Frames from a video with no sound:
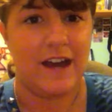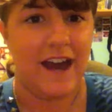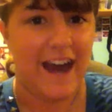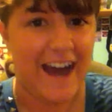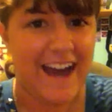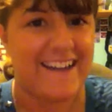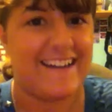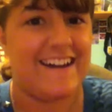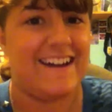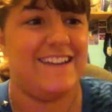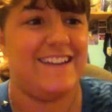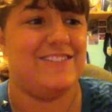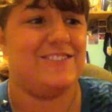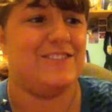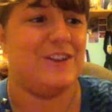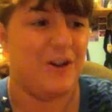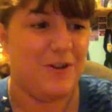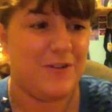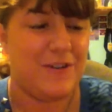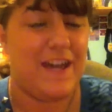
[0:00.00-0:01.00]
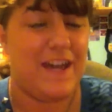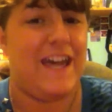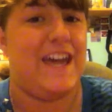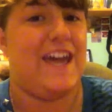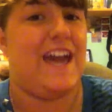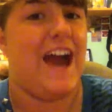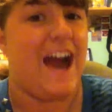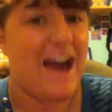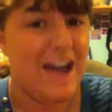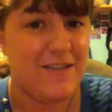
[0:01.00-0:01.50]
Hi guys,
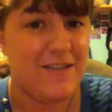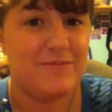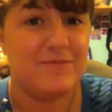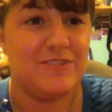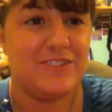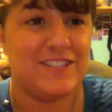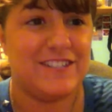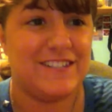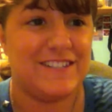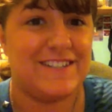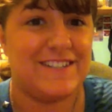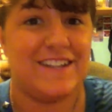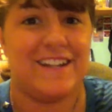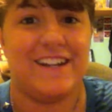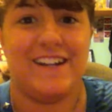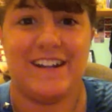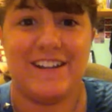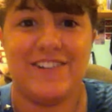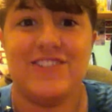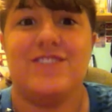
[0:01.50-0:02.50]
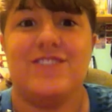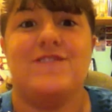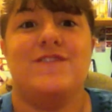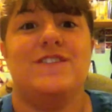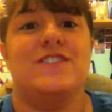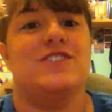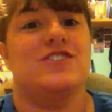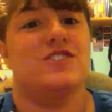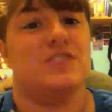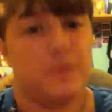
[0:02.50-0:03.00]
okay, I am really excited. I just
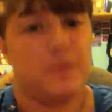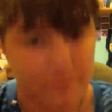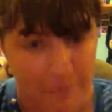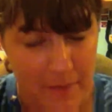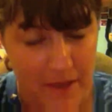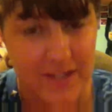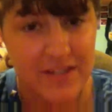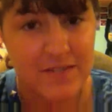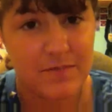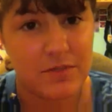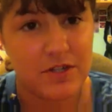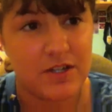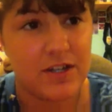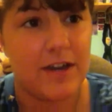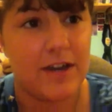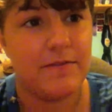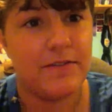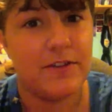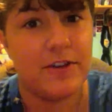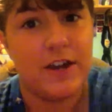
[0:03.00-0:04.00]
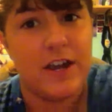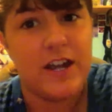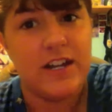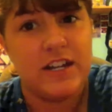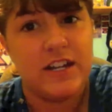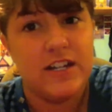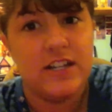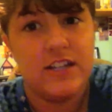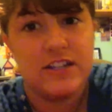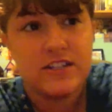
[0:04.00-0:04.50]
finished the best book ever,
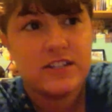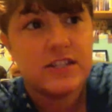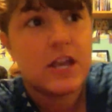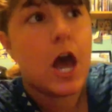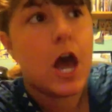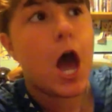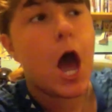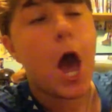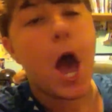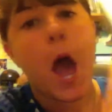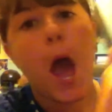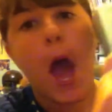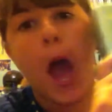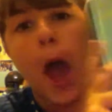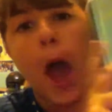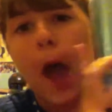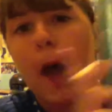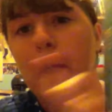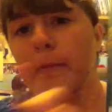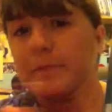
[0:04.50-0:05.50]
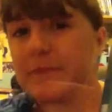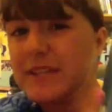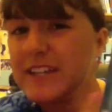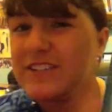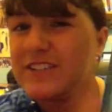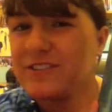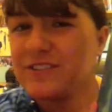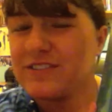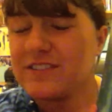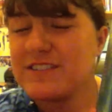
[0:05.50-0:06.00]
and it is
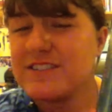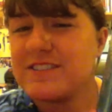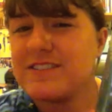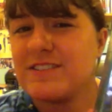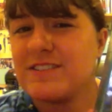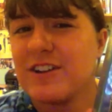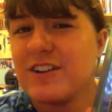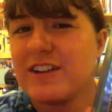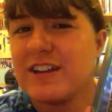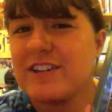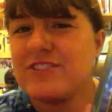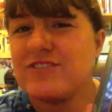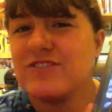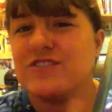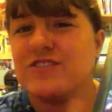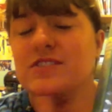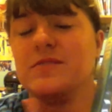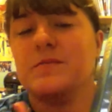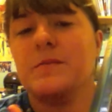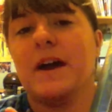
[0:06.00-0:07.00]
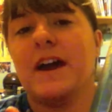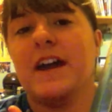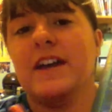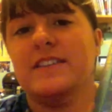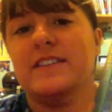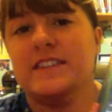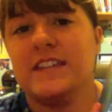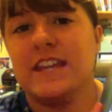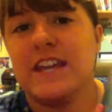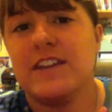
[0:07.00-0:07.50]
Peter and the Starcatchers
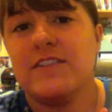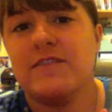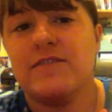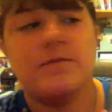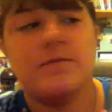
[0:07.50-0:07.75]
by Dave